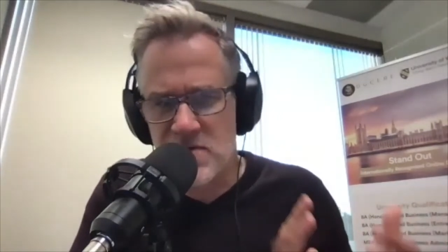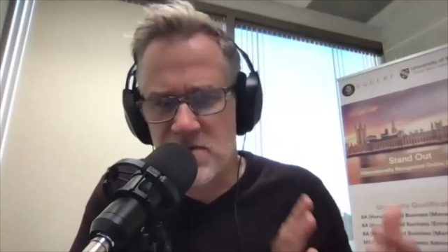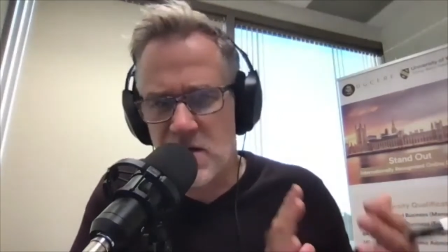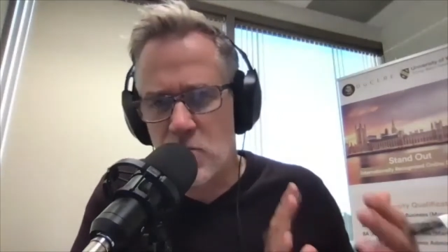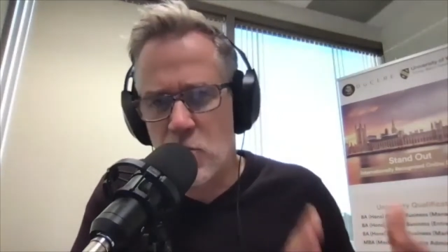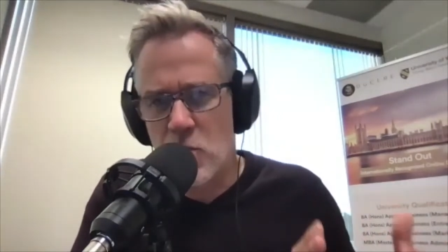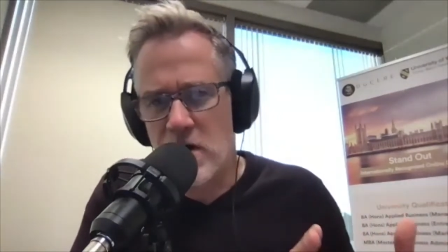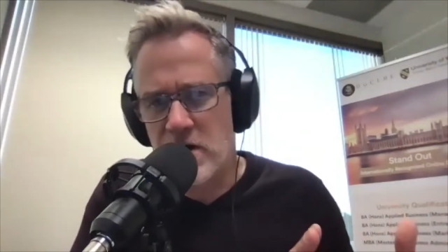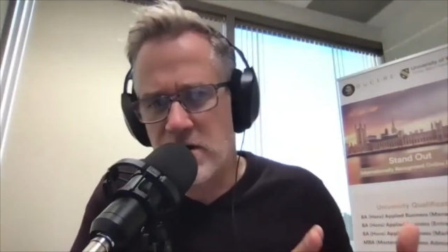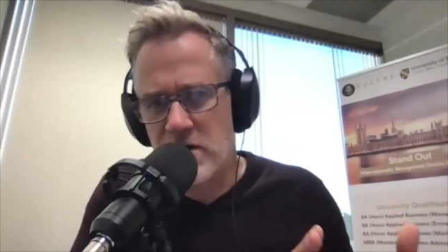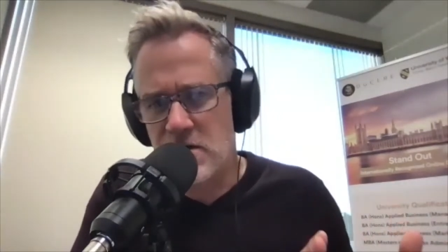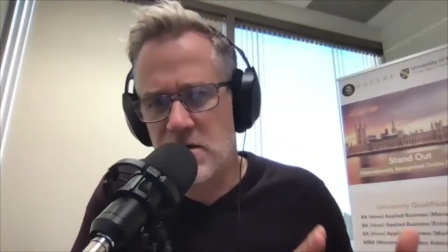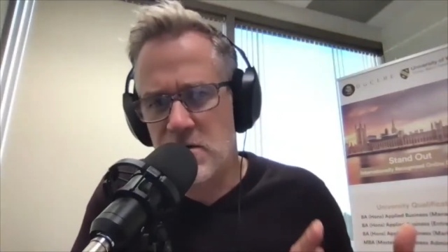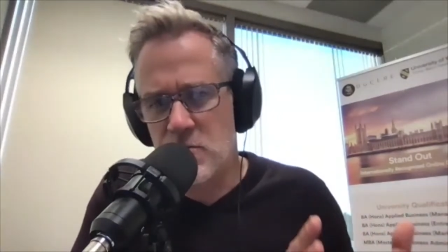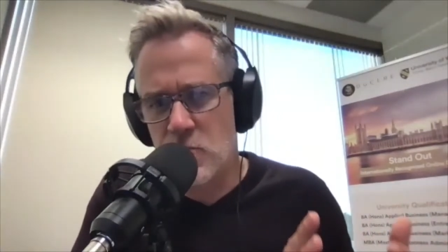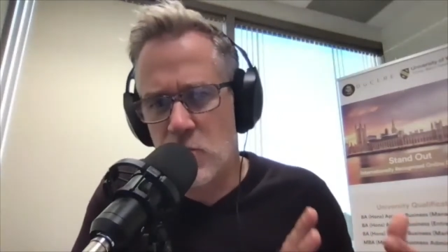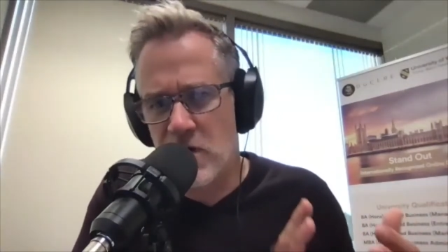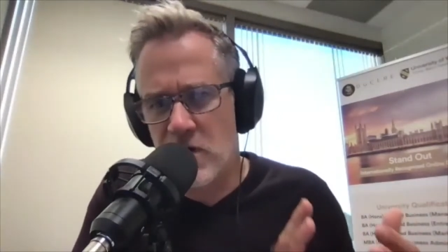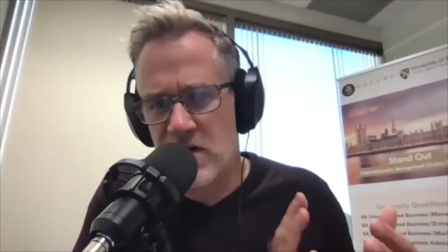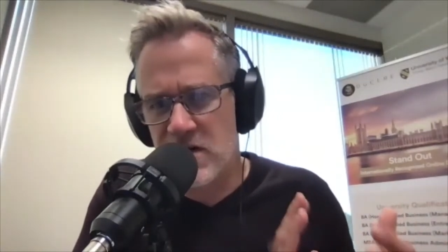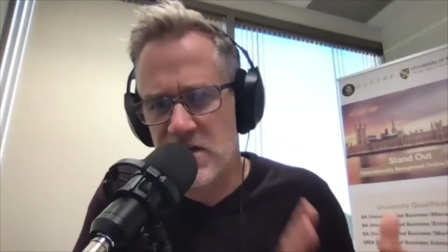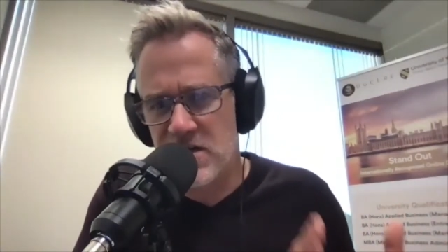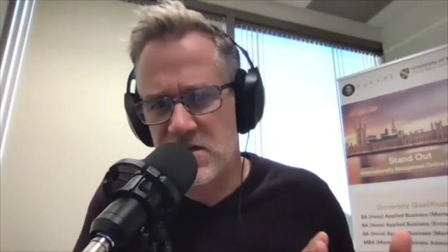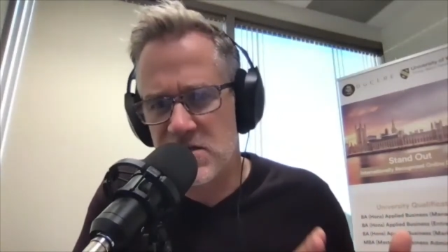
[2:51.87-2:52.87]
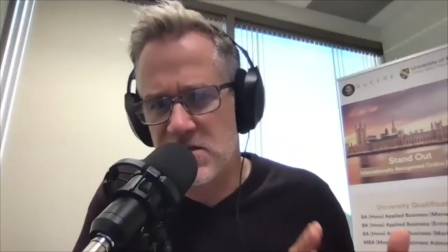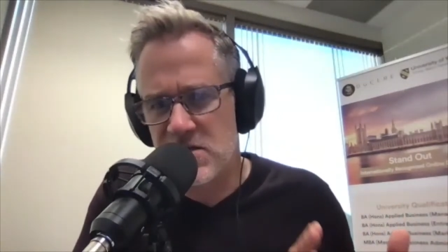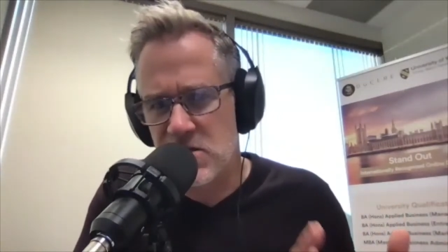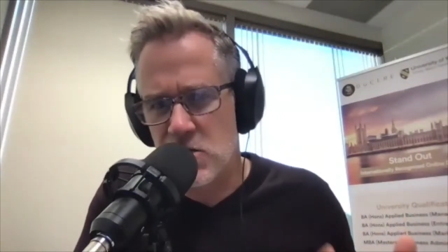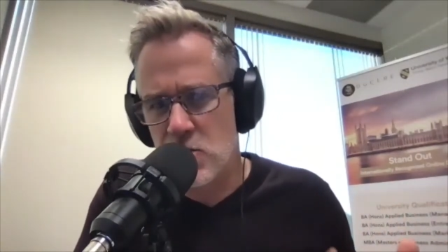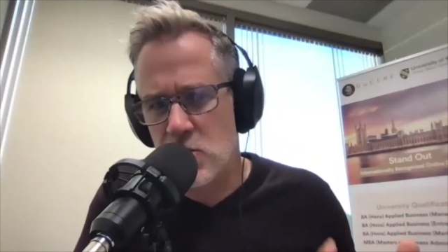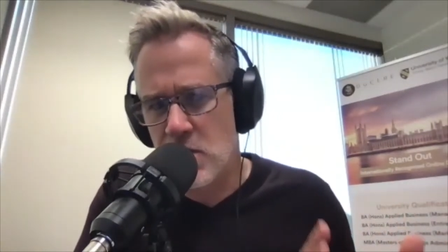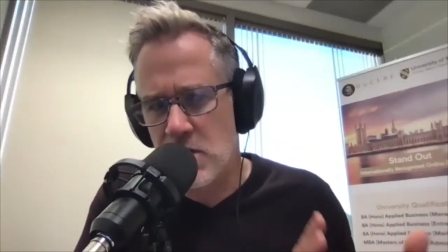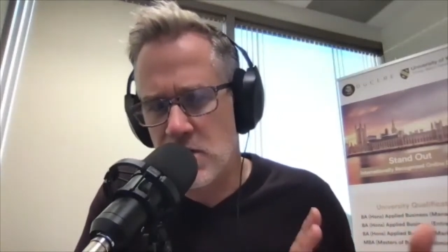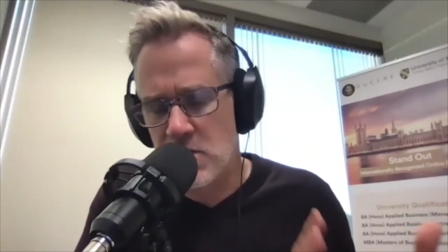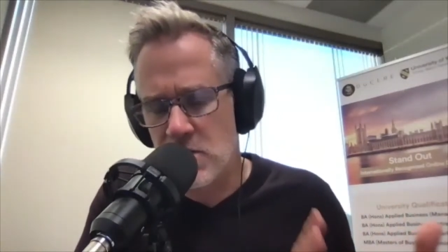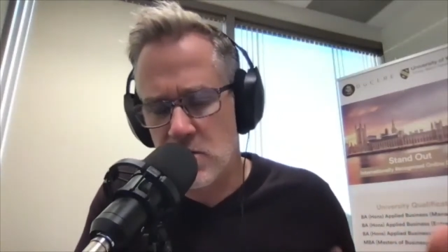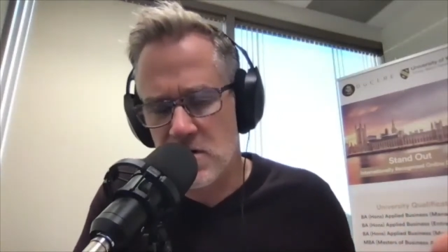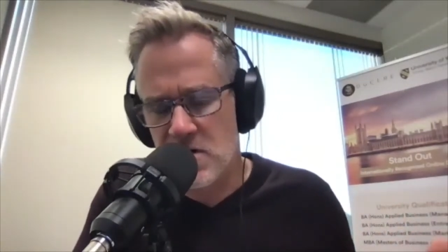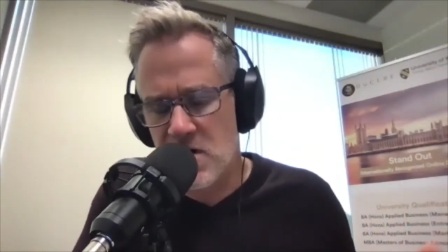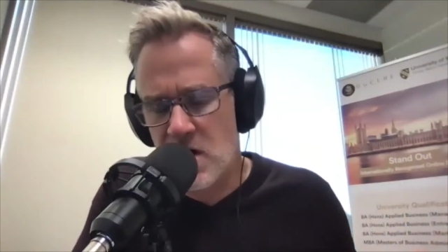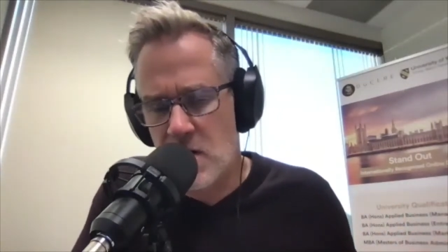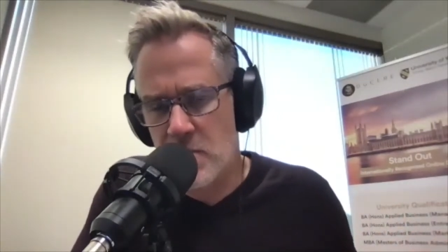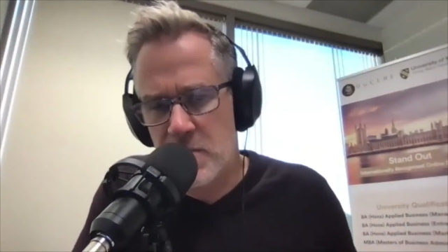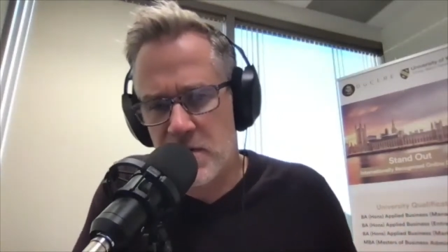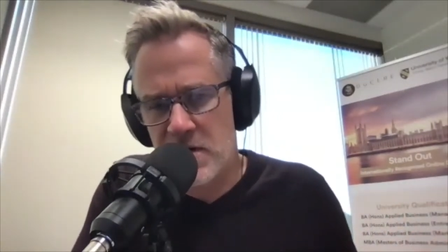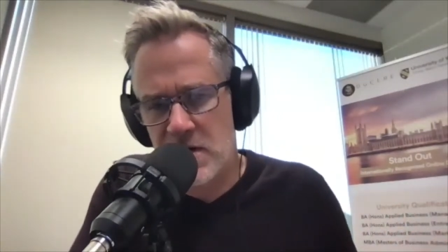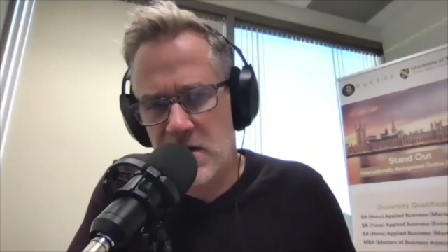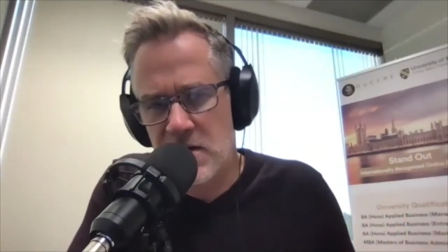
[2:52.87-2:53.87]
like what it is you and your
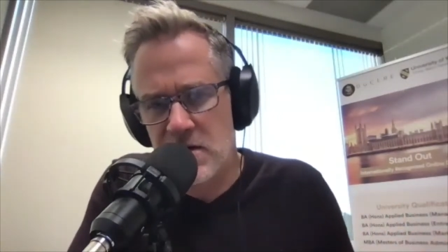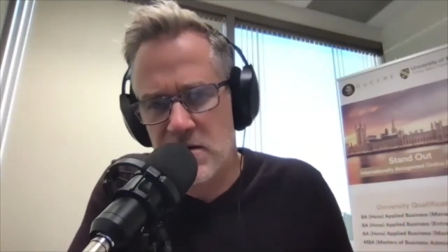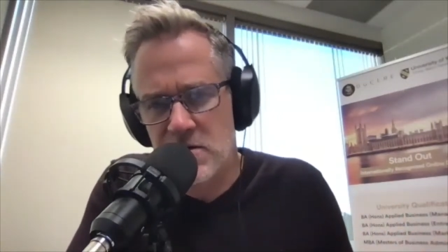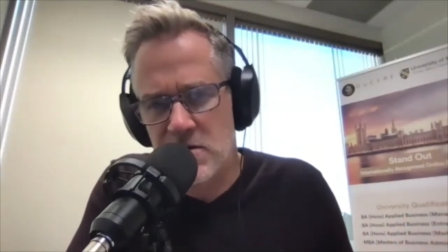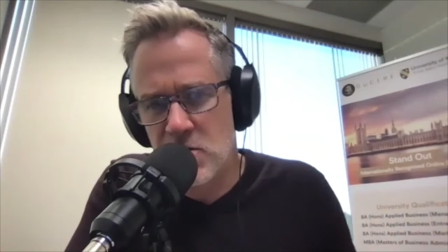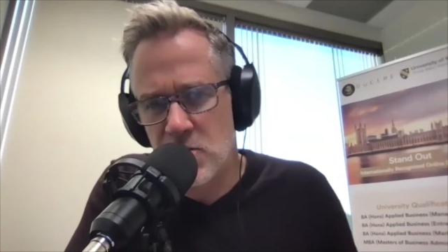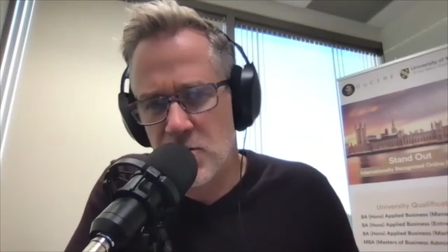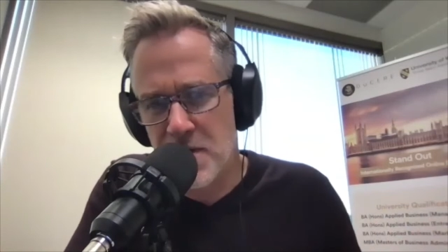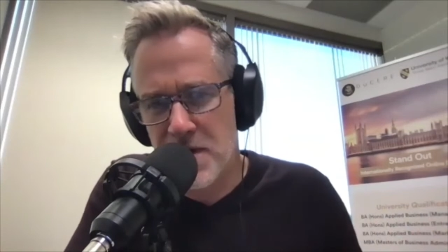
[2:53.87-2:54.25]
company do